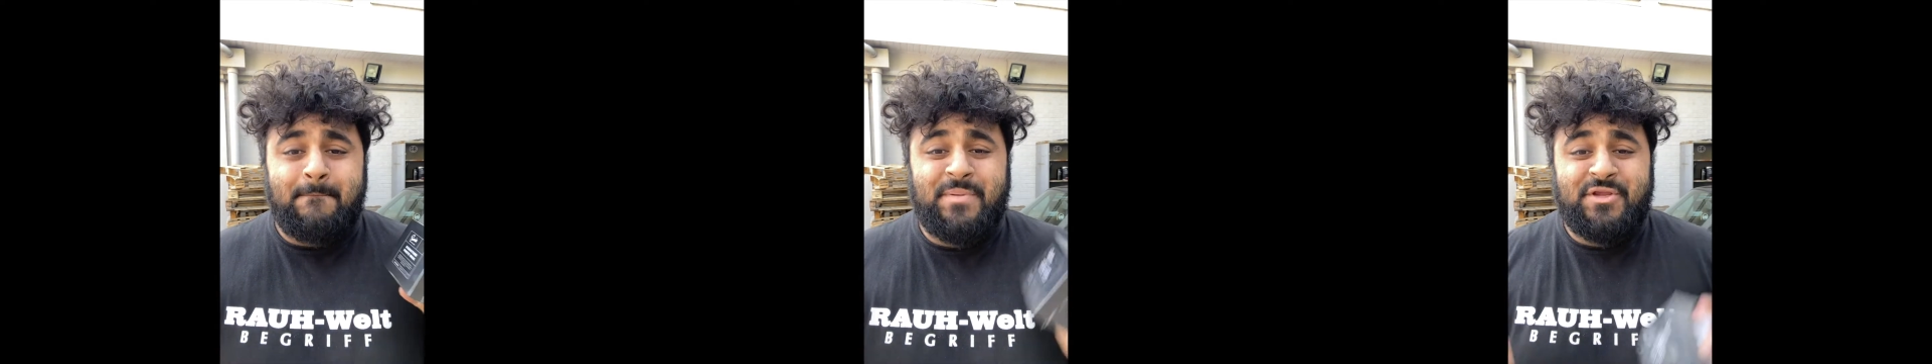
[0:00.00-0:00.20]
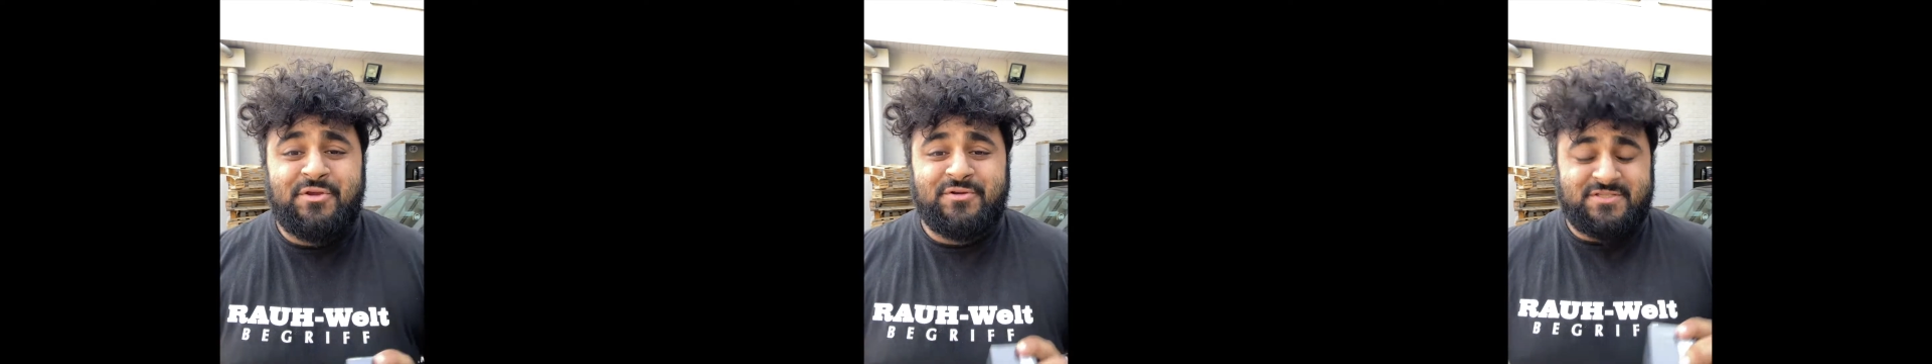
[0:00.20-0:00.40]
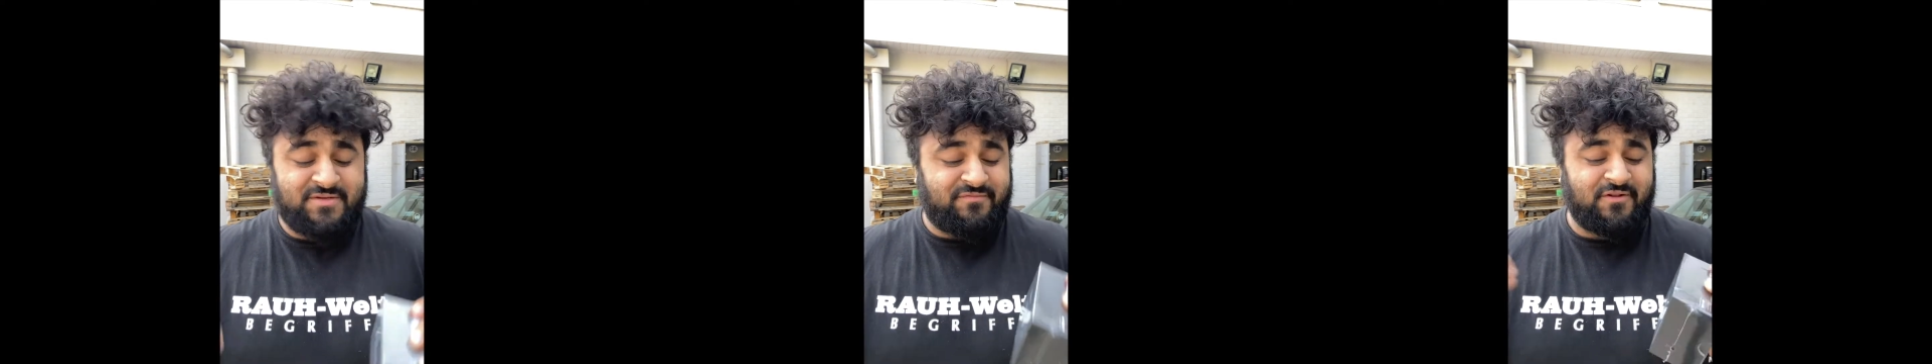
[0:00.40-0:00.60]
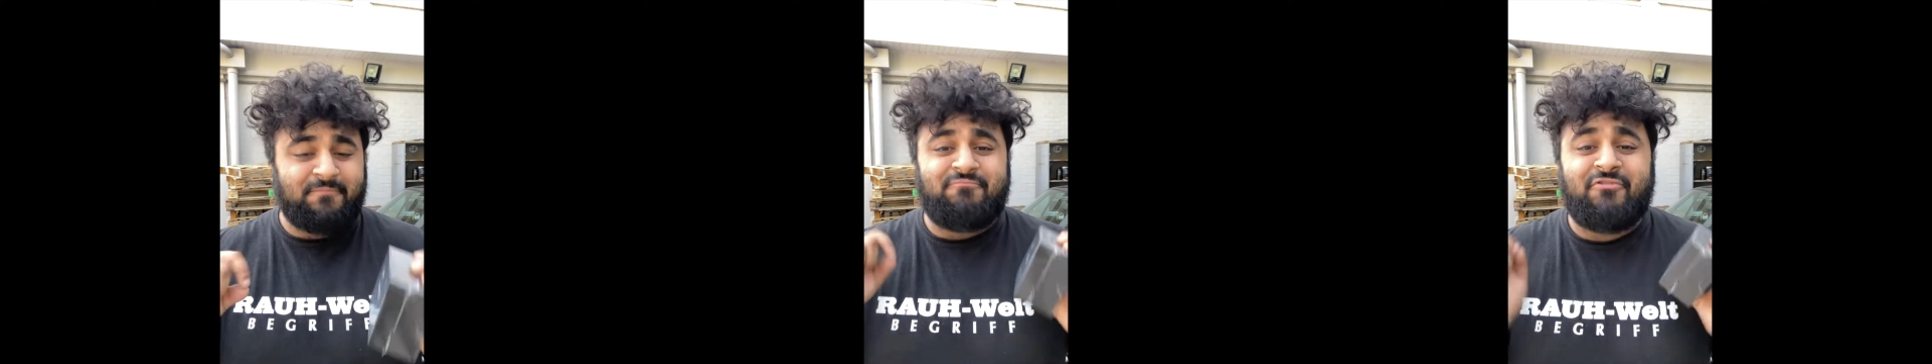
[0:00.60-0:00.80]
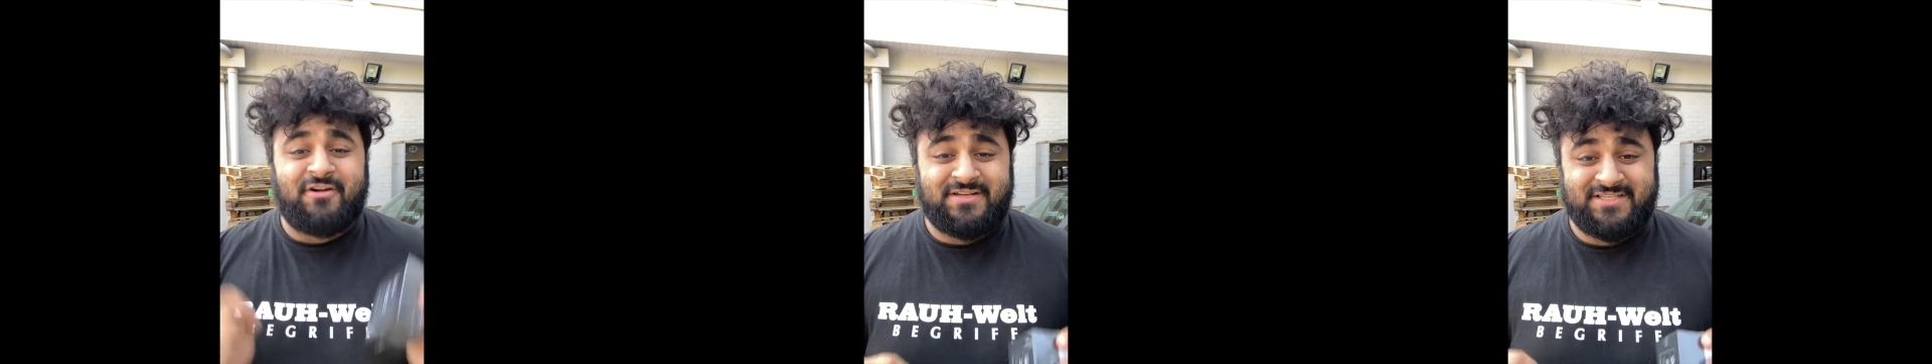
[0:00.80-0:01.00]
beautiful
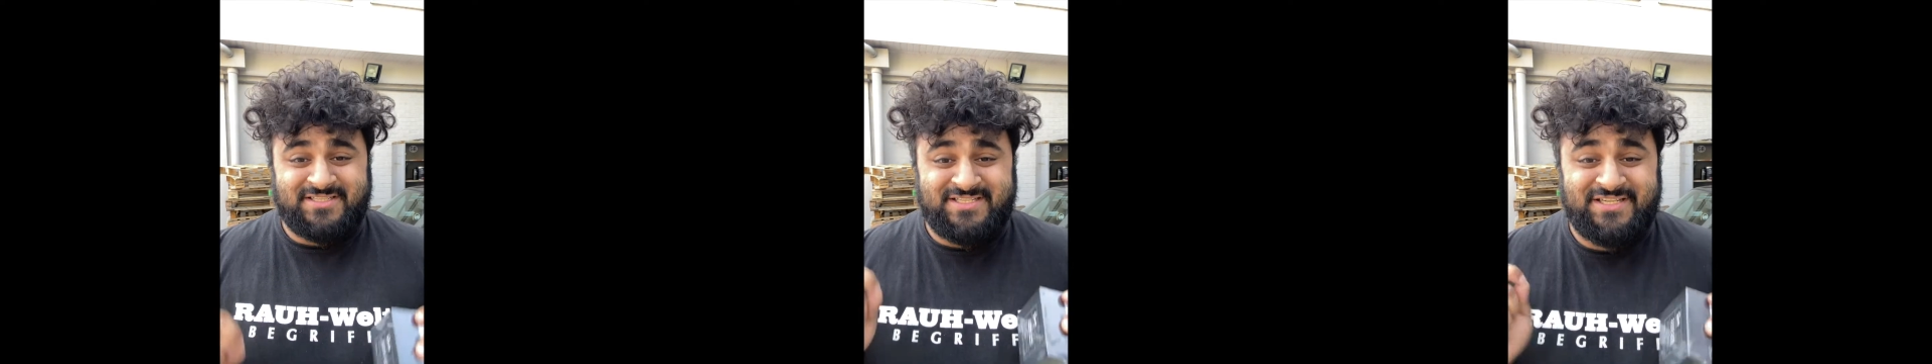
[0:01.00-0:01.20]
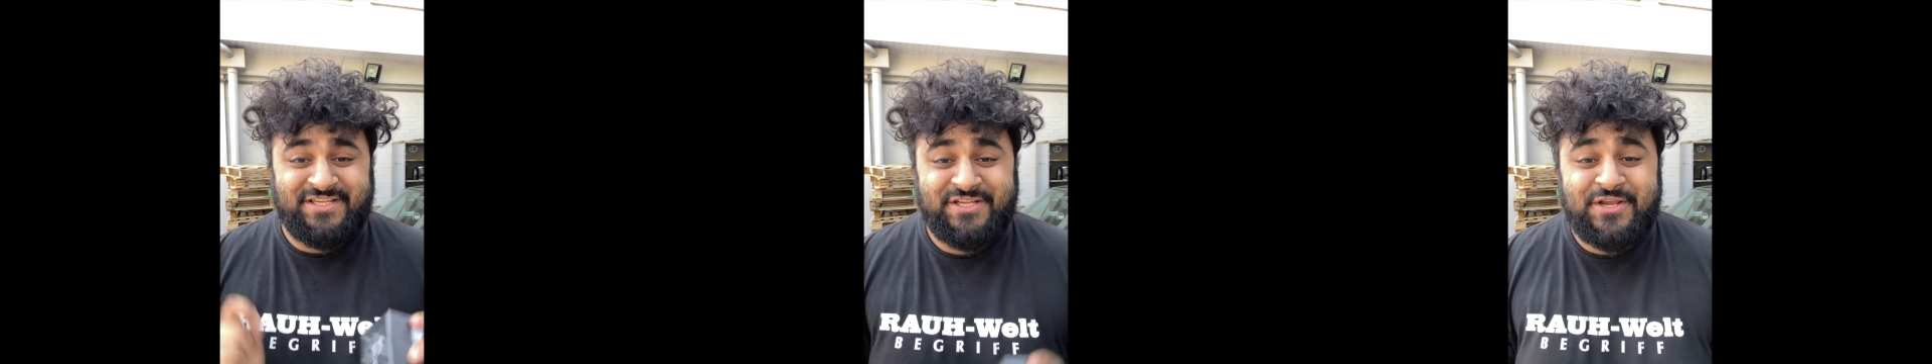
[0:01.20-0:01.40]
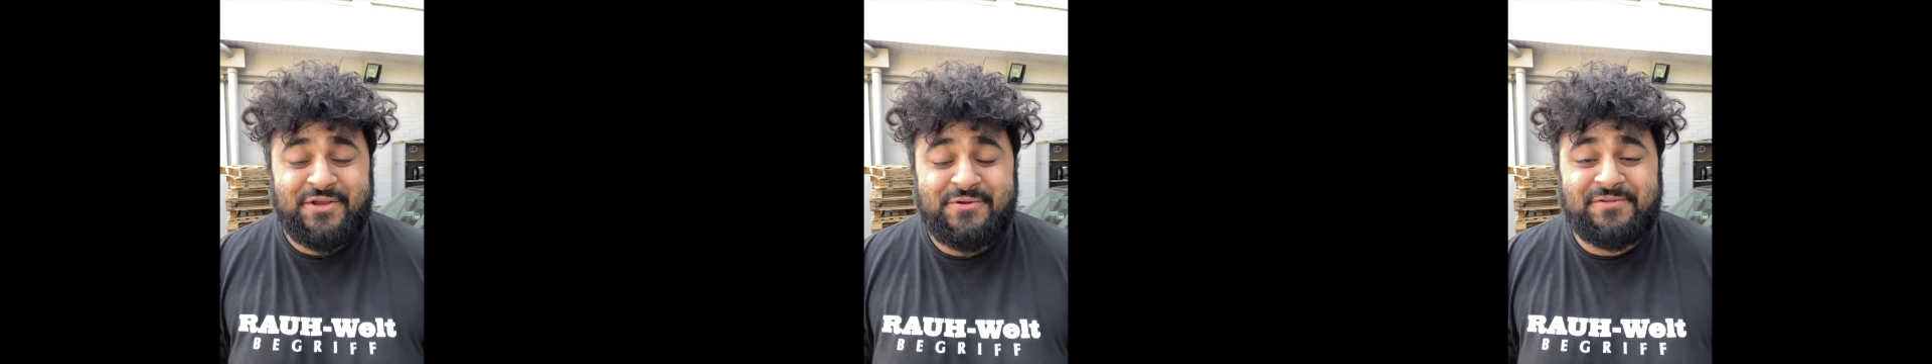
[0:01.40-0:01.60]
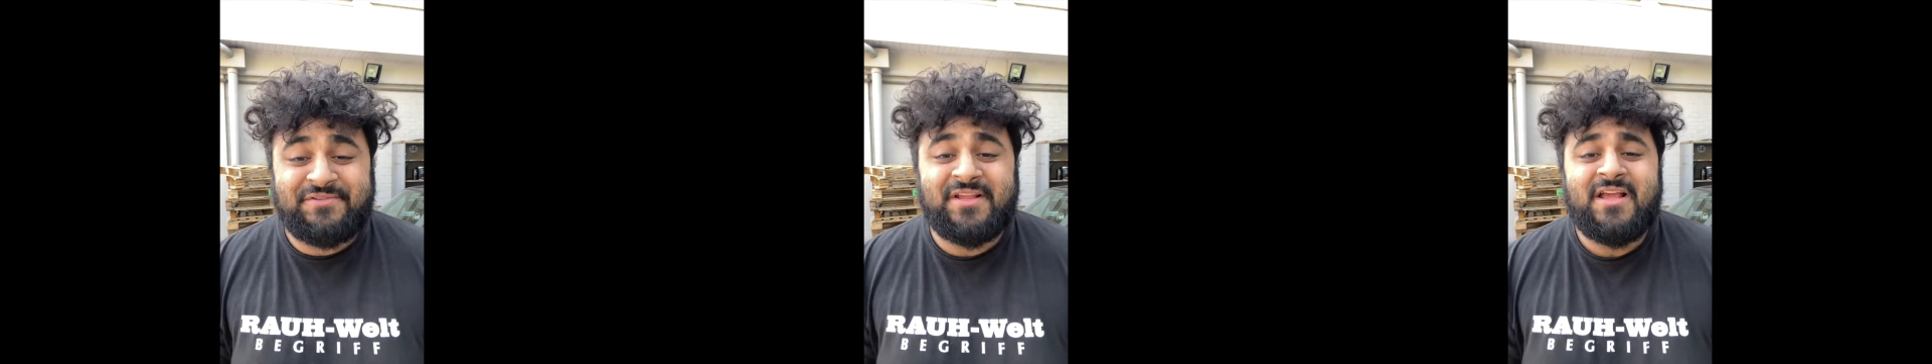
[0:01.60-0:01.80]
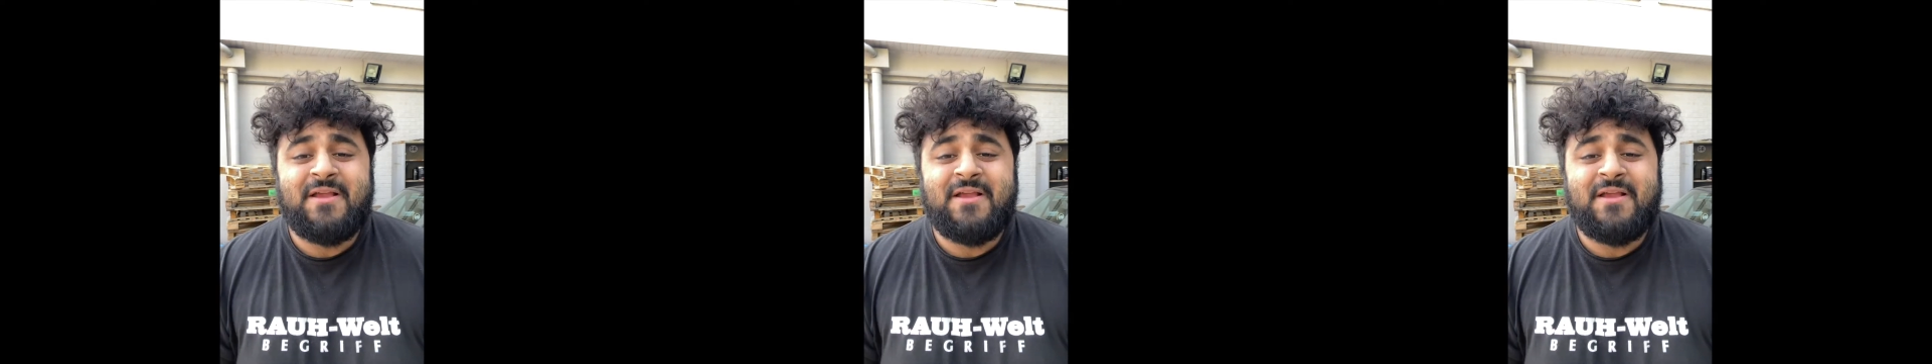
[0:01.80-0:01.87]
product to use